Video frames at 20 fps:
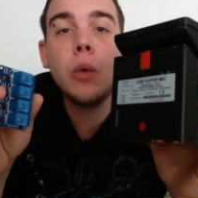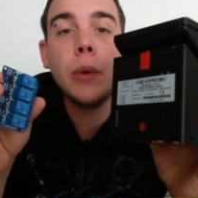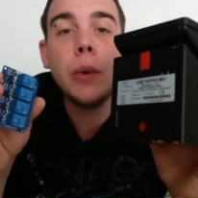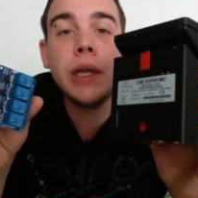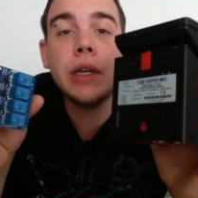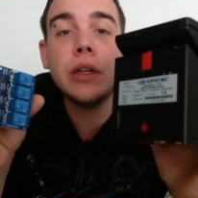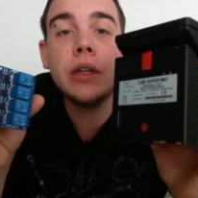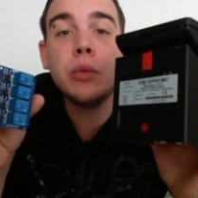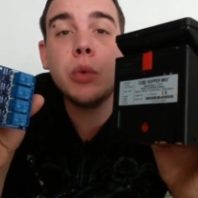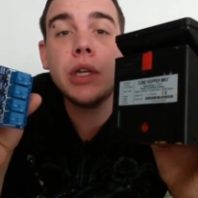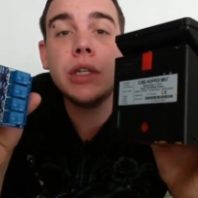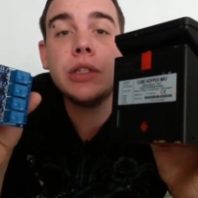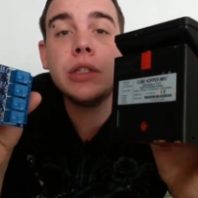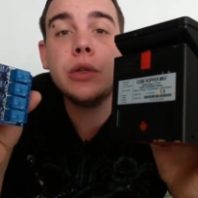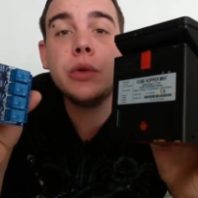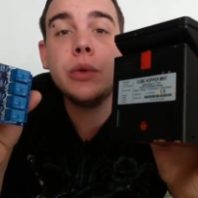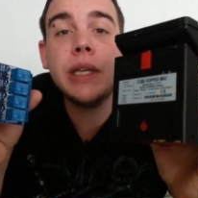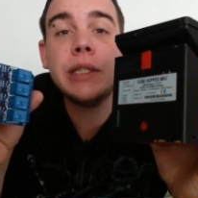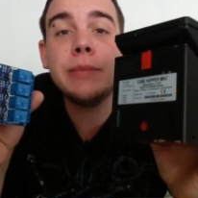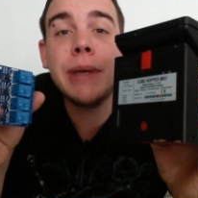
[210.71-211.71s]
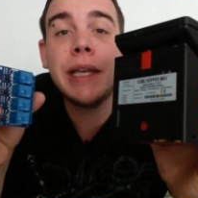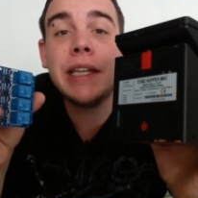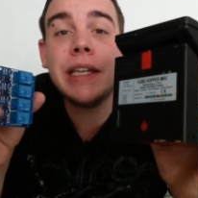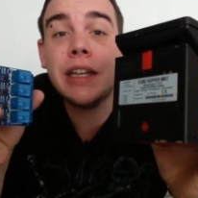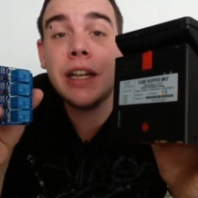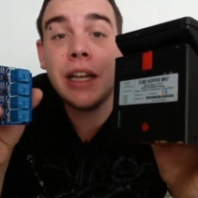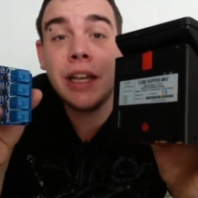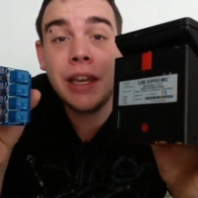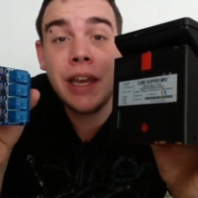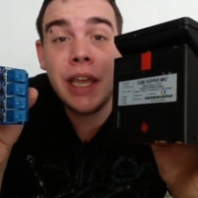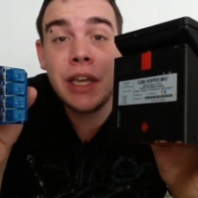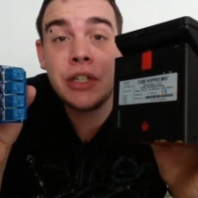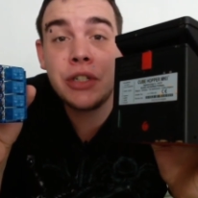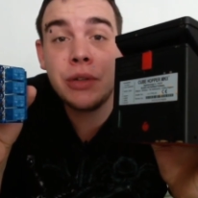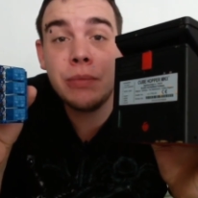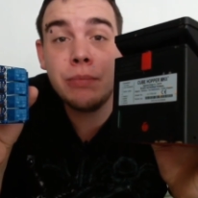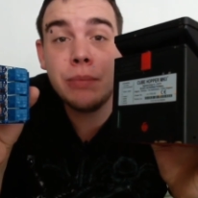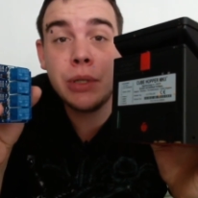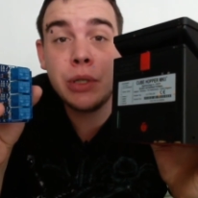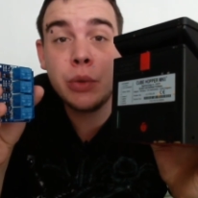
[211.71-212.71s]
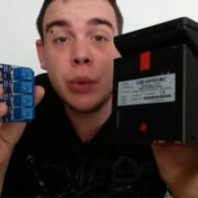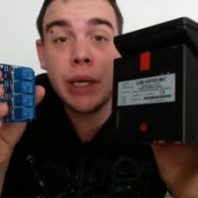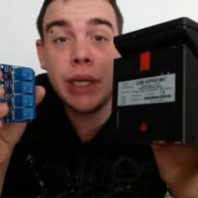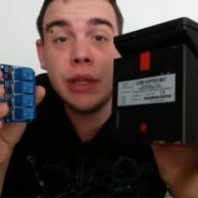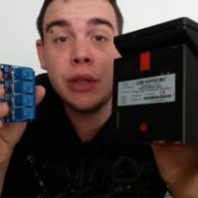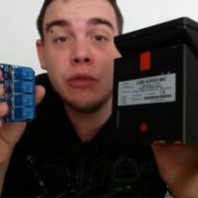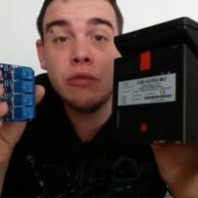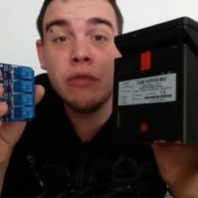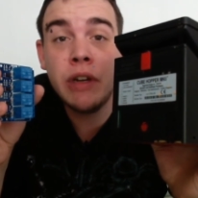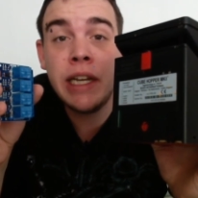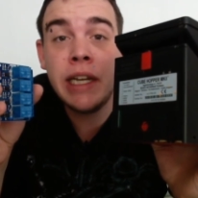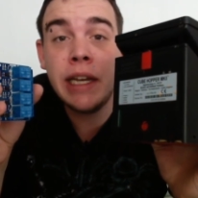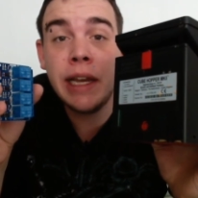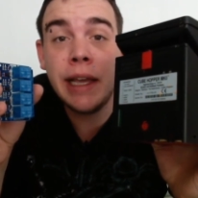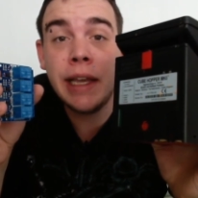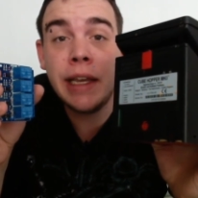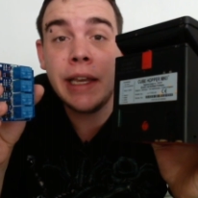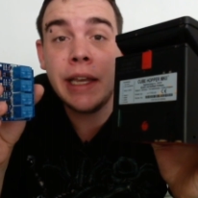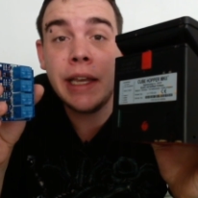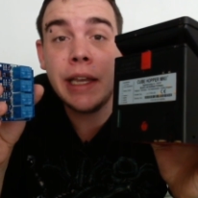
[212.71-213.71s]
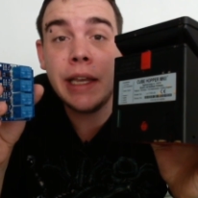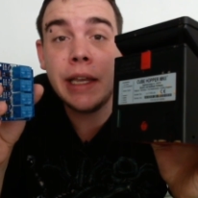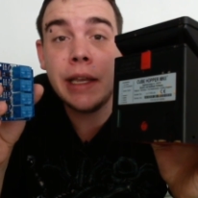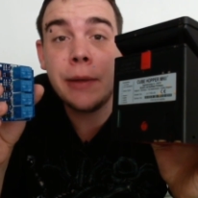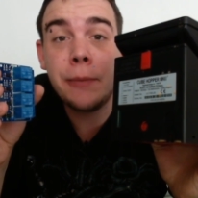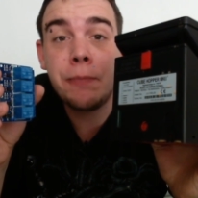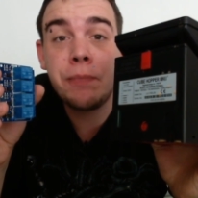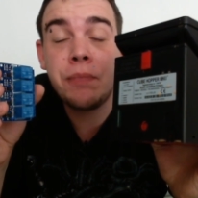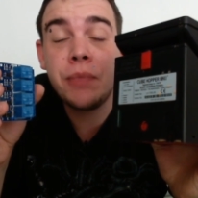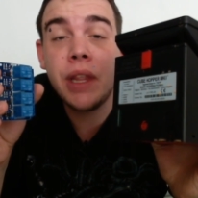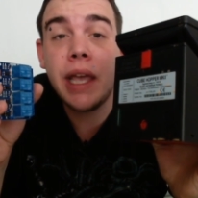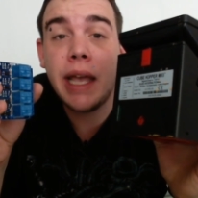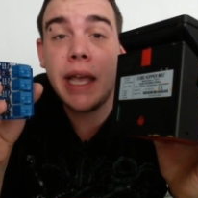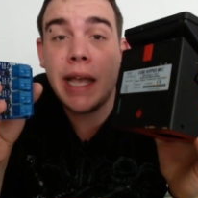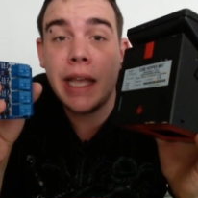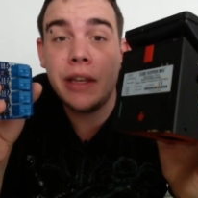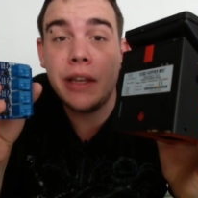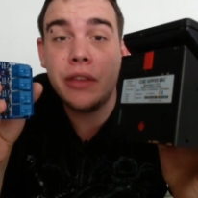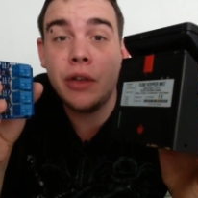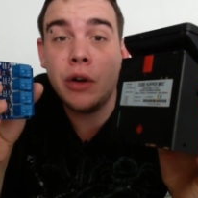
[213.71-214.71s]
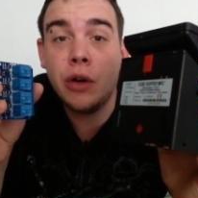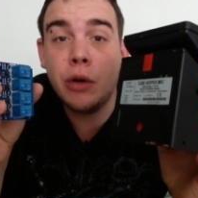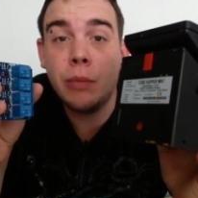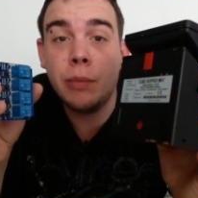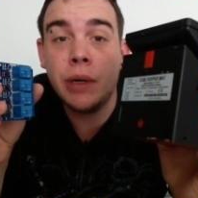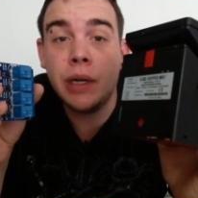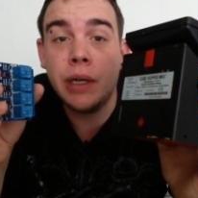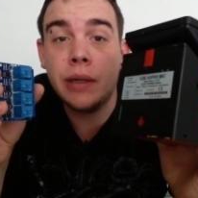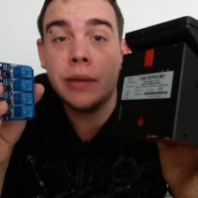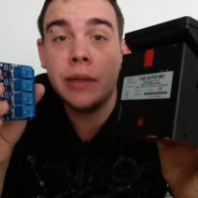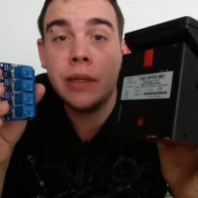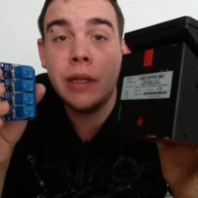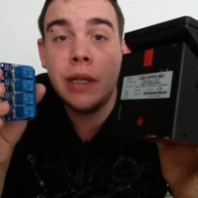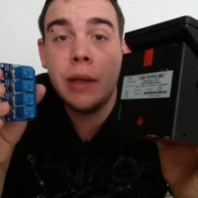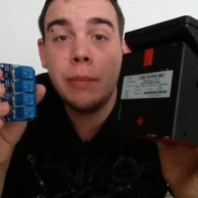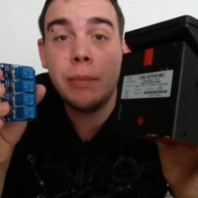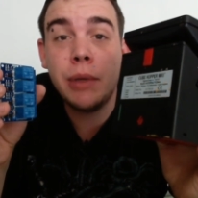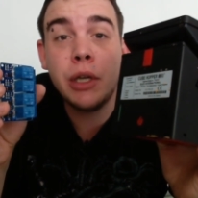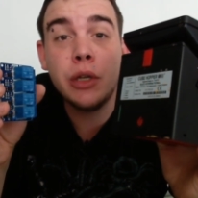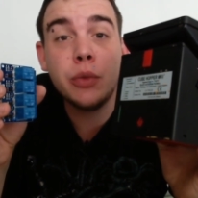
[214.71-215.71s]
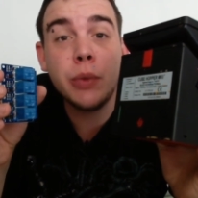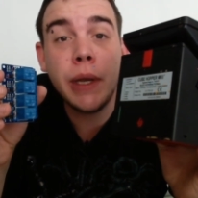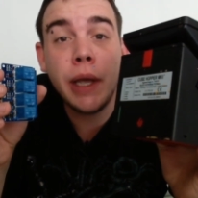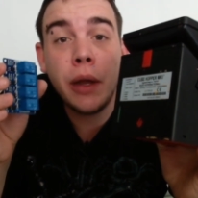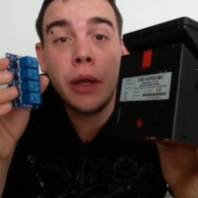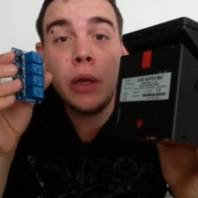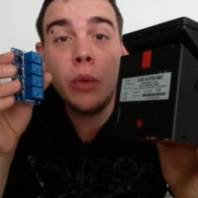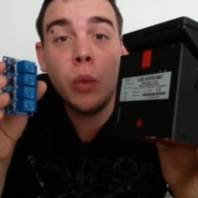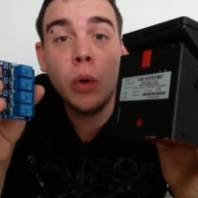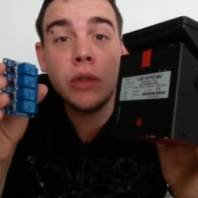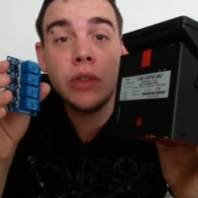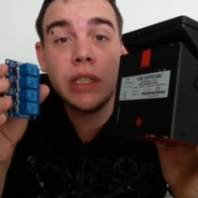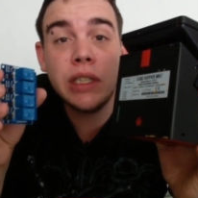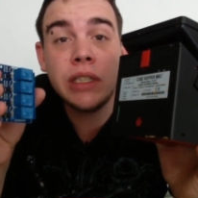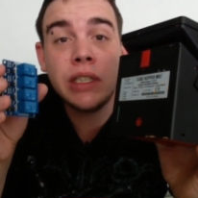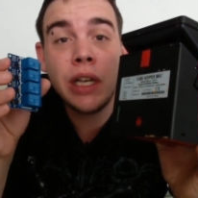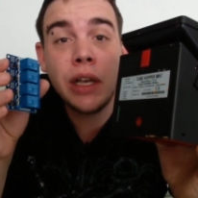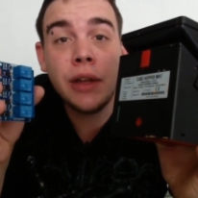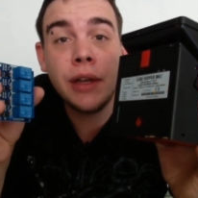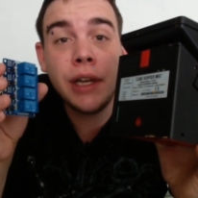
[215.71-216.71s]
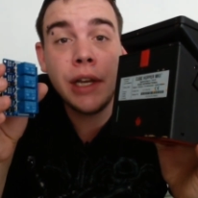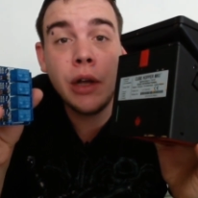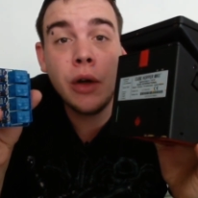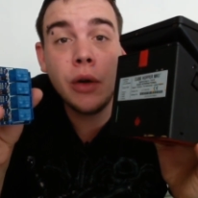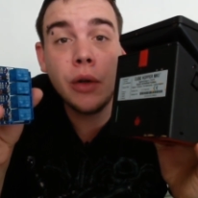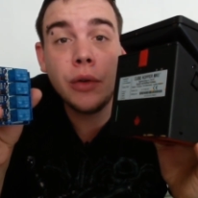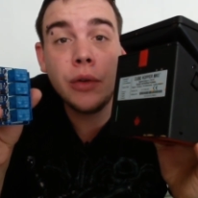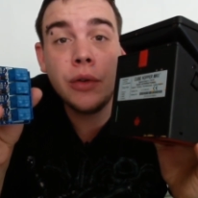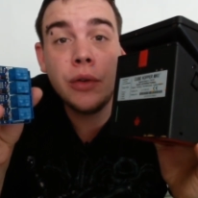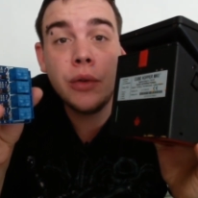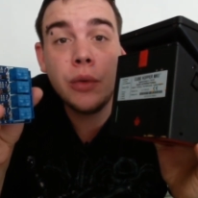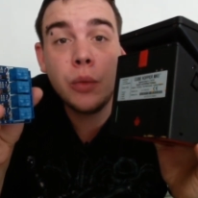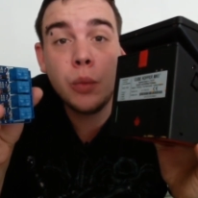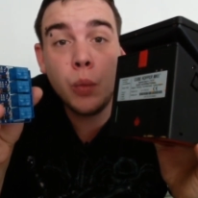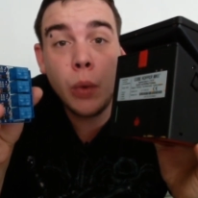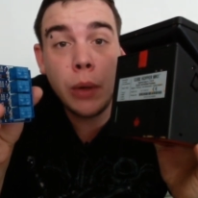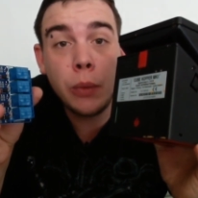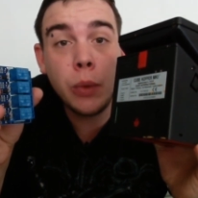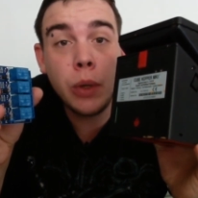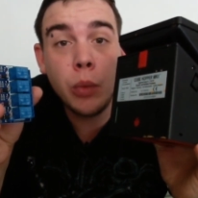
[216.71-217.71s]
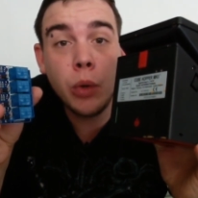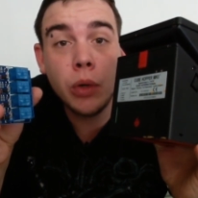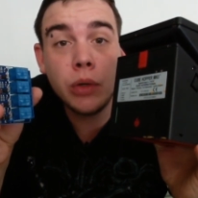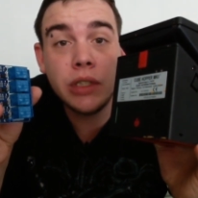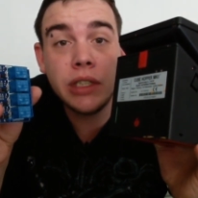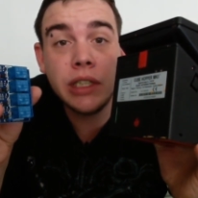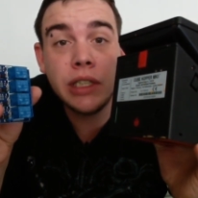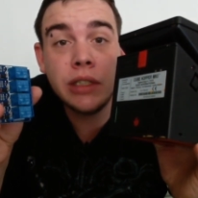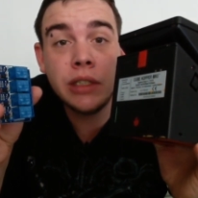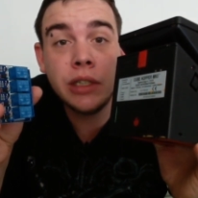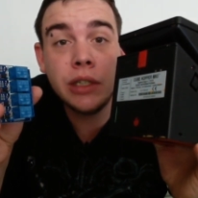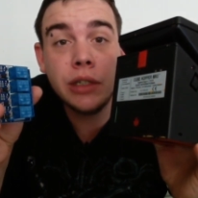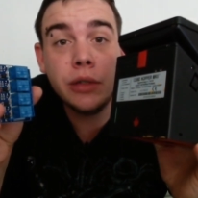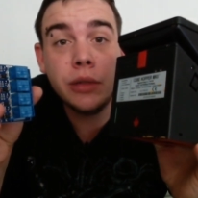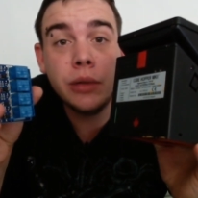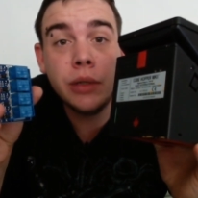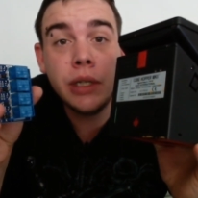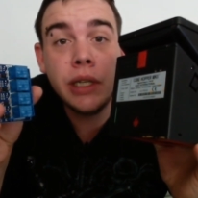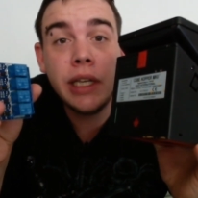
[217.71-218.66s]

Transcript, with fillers: What we're going to want to do is make a connection between the relay here and the hopper, because we only want it turning on when we want it to.